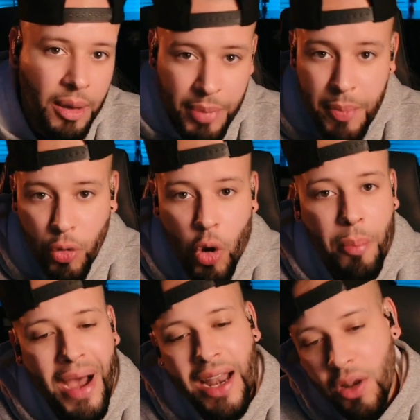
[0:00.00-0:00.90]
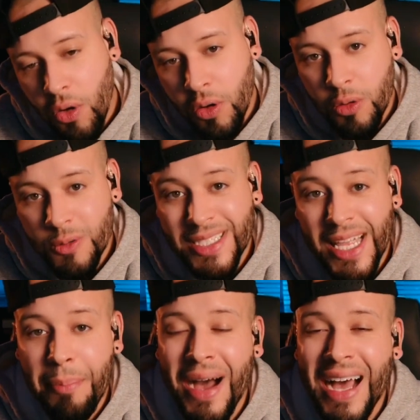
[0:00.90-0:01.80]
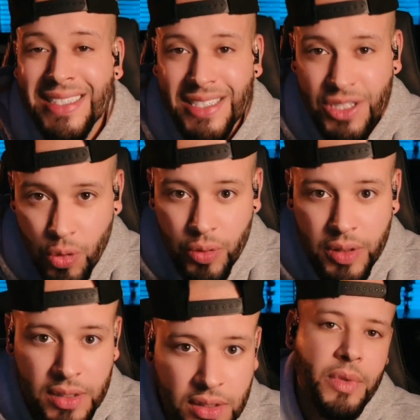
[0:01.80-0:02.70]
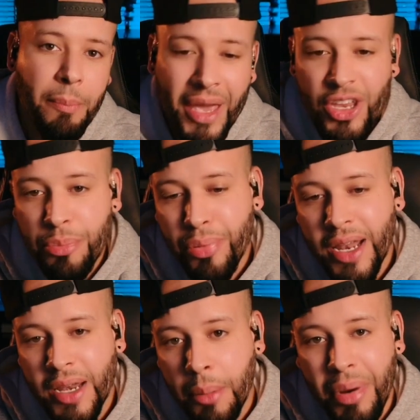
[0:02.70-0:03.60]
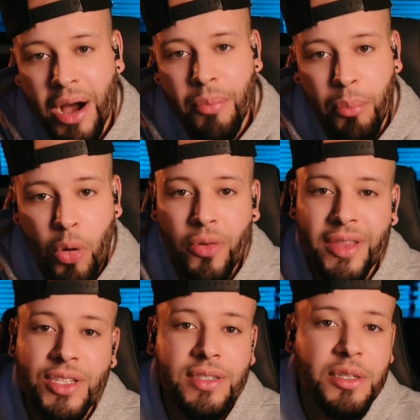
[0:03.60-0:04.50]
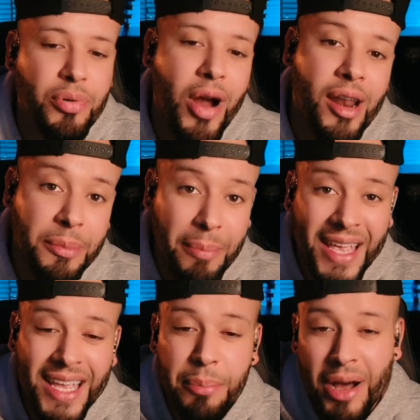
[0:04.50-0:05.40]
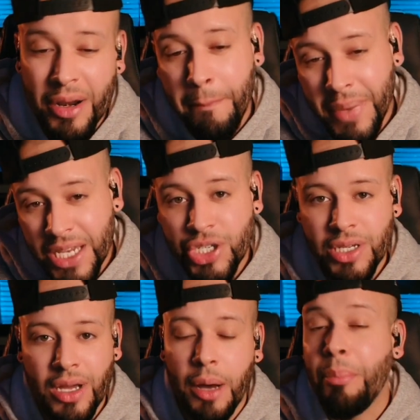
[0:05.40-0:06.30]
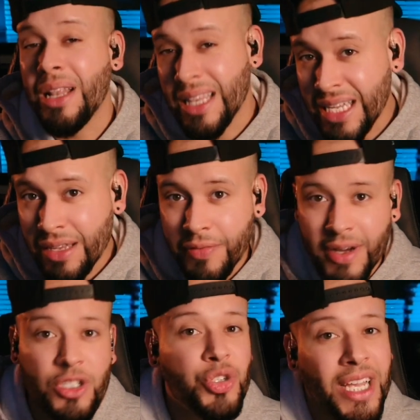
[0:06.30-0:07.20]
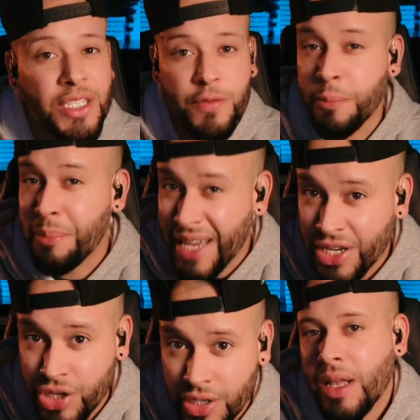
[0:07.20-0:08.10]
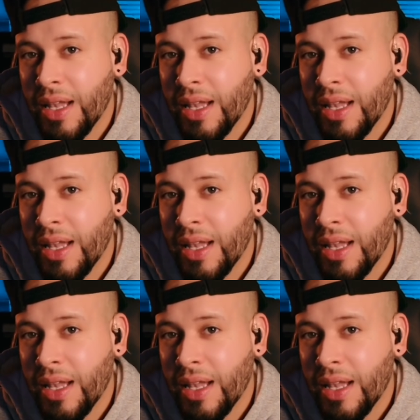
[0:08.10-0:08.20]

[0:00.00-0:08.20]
People don't buy logos, they buy stories. Make your brand about more than just a product. Make it about a mission, a belief, a transformation.